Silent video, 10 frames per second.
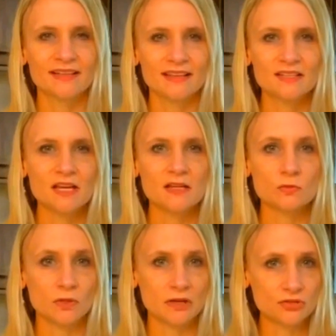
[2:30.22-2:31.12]
This has
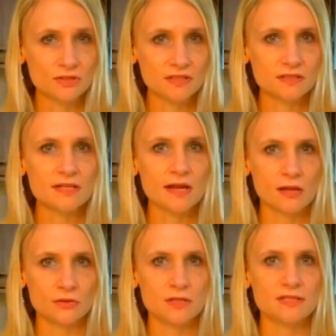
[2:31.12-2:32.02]
160
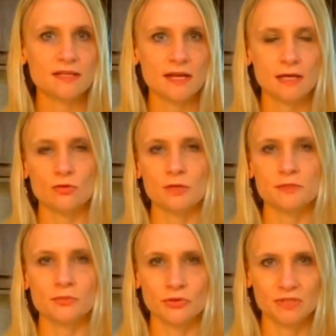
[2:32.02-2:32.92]
calories and 8 grams
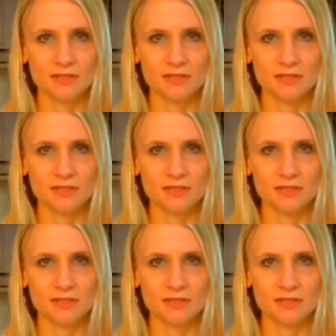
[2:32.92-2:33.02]
of protein.